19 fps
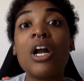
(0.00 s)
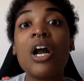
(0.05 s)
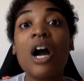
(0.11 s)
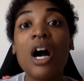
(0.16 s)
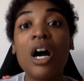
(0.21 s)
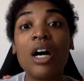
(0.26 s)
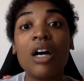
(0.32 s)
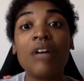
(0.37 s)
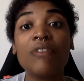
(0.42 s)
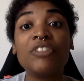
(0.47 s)

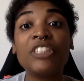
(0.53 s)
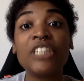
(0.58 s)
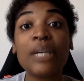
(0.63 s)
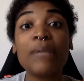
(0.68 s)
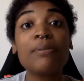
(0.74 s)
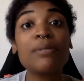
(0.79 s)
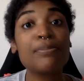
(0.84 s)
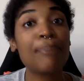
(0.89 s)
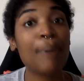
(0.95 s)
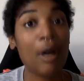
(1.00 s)
of
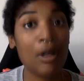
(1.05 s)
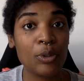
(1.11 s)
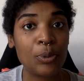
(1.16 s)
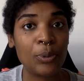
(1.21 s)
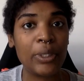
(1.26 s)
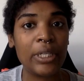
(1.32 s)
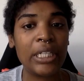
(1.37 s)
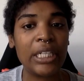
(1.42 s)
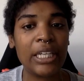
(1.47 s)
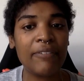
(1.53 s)
James
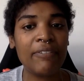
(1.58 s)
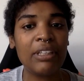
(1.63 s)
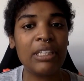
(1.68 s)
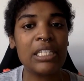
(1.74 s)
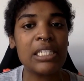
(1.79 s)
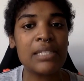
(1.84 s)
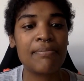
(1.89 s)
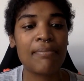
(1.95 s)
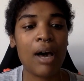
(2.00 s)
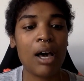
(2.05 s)
Baldwin giving this
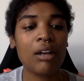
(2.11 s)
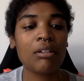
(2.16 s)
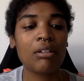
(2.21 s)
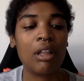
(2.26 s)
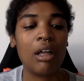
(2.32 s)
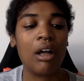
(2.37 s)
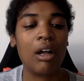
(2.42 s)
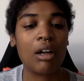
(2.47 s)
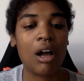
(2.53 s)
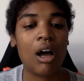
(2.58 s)

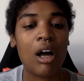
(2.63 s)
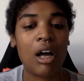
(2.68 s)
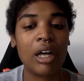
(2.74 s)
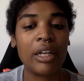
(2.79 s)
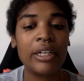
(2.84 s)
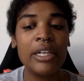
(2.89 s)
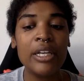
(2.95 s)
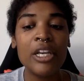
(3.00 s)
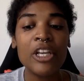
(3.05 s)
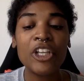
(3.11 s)
monologue on,
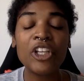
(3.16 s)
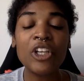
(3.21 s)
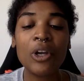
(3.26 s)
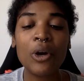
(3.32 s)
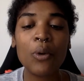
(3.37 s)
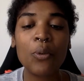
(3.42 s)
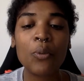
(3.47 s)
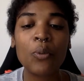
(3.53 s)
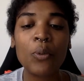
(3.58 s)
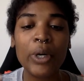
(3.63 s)
you
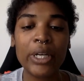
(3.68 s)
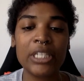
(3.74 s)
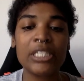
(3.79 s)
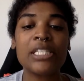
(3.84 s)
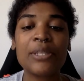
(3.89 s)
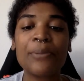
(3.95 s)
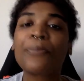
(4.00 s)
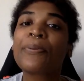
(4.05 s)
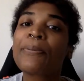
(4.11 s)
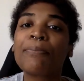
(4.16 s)
know, what is
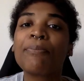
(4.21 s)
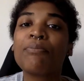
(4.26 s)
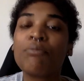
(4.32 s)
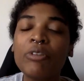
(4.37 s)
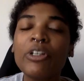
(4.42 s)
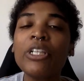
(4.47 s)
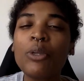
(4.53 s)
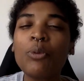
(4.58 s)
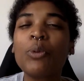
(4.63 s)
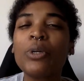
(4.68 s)
the
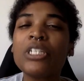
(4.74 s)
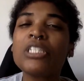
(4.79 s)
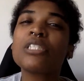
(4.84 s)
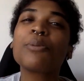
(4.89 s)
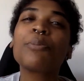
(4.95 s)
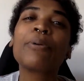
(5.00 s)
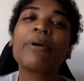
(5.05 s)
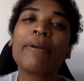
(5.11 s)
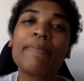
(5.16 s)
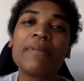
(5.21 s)

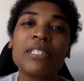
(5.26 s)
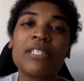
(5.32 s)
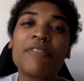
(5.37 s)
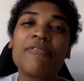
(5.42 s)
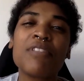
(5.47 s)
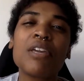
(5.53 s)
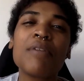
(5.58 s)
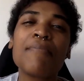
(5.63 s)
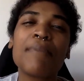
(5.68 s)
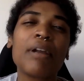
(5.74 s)
premise of
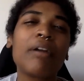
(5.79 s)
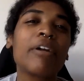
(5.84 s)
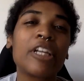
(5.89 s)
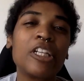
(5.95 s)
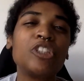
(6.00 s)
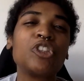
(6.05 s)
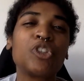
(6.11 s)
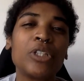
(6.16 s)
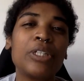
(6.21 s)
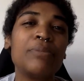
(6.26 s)
the American
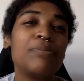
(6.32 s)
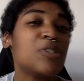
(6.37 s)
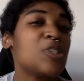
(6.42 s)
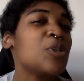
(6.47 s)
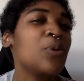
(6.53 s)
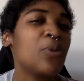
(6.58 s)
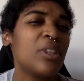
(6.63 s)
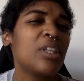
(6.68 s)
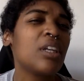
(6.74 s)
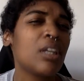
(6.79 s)
dream to
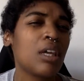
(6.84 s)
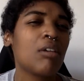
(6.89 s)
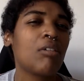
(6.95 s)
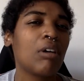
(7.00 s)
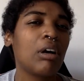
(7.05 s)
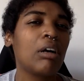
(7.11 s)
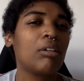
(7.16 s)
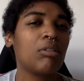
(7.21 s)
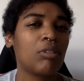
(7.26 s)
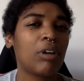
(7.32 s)
the
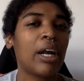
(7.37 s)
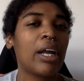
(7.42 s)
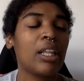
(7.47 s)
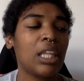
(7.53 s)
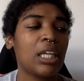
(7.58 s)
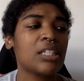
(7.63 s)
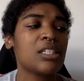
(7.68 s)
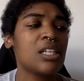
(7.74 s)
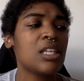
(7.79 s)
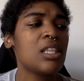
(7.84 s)
Negro, right?
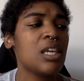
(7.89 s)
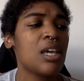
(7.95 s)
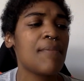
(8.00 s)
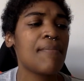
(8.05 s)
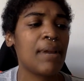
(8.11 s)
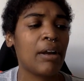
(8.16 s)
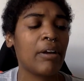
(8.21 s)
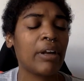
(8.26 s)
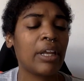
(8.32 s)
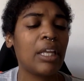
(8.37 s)
Like to the
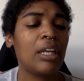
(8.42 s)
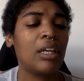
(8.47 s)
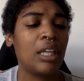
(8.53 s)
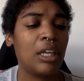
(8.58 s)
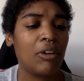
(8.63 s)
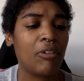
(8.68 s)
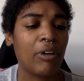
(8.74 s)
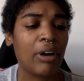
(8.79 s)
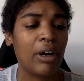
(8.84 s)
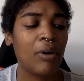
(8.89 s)
American
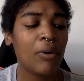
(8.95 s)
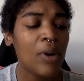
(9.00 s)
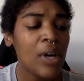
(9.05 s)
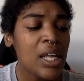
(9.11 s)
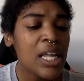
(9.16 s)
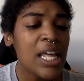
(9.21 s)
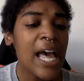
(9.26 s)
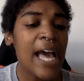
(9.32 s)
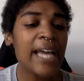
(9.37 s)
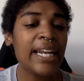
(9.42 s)
Negro.
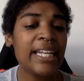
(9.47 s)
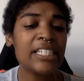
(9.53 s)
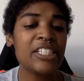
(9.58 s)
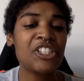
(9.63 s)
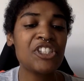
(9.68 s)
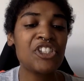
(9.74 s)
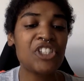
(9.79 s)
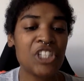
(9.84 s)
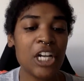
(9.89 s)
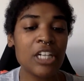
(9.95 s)
And
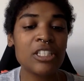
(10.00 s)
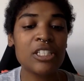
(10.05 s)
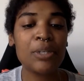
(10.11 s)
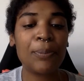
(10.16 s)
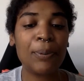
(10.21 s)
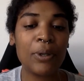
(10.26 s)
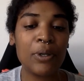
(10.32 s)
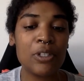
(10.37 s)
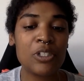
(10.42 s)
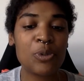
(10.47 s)
it's
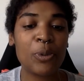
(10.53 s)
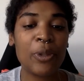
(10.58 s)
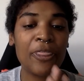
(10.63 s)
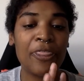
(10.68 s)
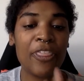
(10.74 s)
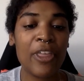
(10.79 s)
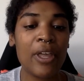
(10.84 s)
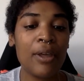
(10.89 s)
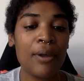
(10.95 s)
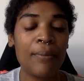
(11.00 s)
juxtaposed with
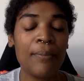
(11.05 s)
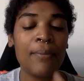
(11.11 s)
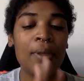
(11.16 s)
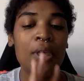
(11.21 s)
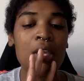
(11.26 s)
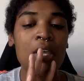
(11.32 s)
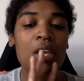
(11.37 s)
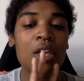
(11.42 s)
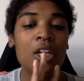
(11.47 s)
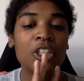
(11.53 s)
them
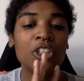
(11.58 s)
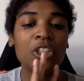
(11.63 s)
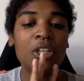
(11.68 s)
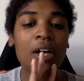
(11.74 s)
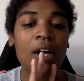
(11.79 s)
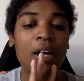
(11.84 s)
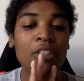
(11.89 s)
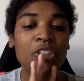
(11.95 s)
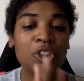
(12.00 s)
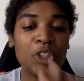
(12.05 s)

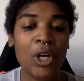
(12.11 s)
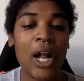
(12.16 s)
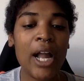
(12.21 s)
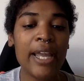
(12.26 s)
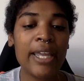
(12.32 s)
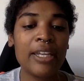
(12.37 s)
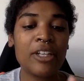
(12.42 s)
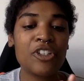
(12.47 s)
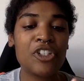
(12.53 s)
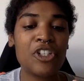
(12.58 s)

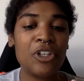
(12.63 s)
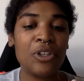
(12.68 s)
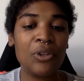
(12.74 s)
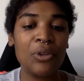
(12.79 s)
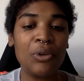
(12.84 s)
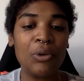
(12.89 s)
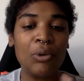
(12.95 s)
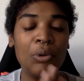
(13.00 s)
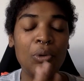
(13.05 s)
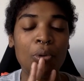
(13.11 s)
trying
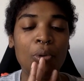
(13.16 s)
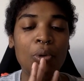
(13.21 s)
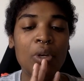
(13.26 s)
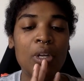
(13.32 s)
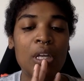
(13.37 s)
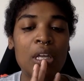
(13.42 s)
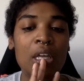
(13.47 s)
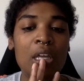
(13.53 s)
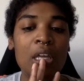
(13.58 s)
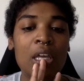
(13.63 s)
to
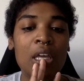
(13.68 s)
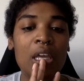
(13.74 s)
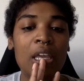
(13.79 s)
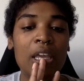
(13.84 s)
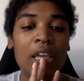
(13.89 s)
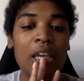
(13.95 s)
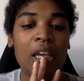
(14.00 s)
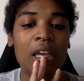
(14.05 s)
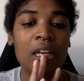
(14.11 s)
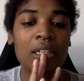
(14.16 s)

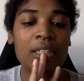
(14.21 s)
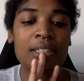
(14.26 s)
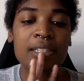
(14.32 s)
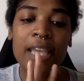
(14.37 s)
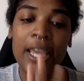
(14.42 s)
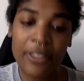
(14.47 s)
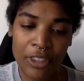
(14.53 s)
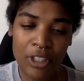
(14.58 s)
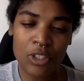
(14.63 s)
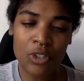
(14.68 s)

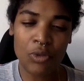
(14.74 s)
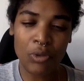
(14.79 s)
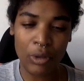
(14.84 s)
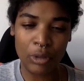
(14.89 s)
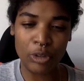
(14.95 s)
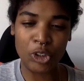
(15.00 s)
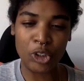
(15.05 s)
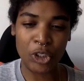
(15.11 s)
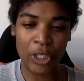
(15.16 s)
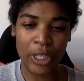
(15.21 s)
take this
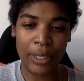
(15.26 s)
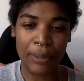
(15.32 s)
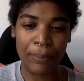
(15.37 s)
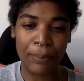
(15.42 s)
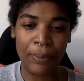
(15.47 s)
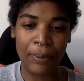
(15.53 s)
road trip